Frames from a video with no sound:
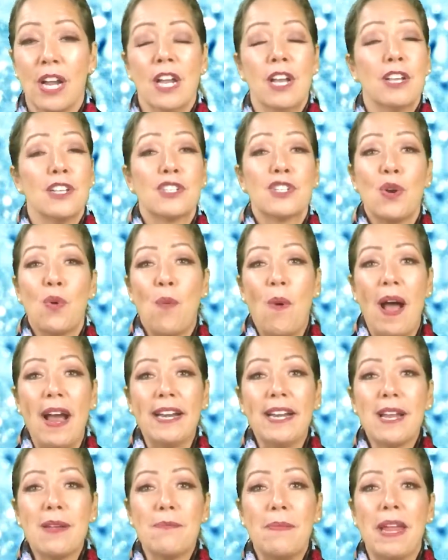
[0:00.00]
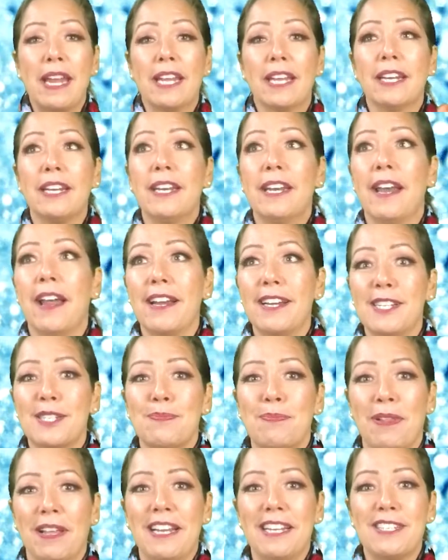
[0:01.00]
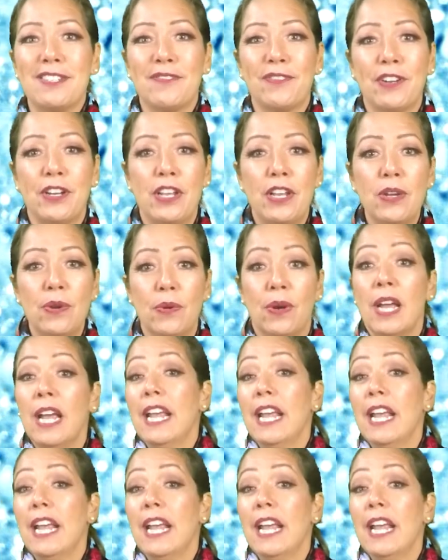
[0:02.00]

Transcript: So why not make it a nice place for you?